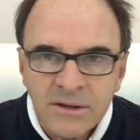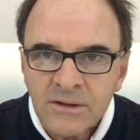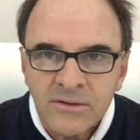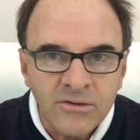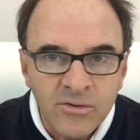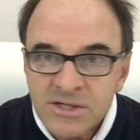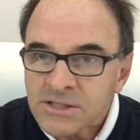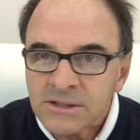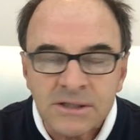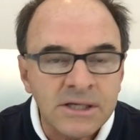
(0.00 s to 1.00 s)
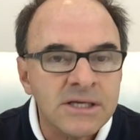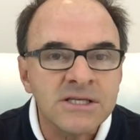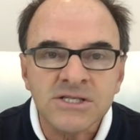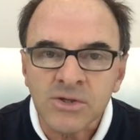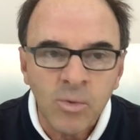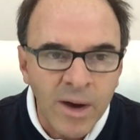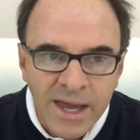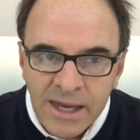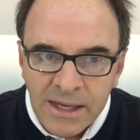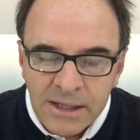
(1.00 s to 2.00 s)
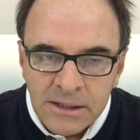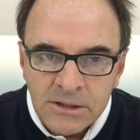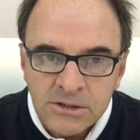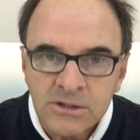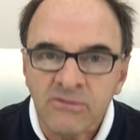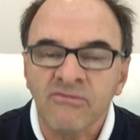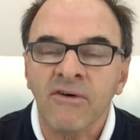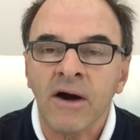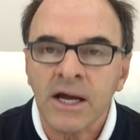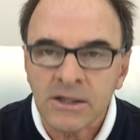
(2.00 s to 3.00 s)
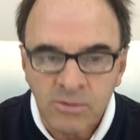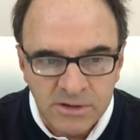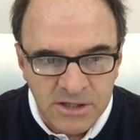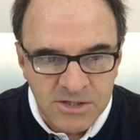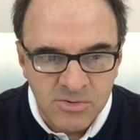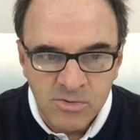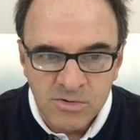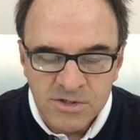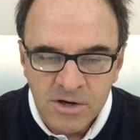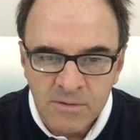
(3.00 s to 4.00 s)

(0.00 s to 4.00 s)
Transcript: there isn't an easy way to find what these rules are,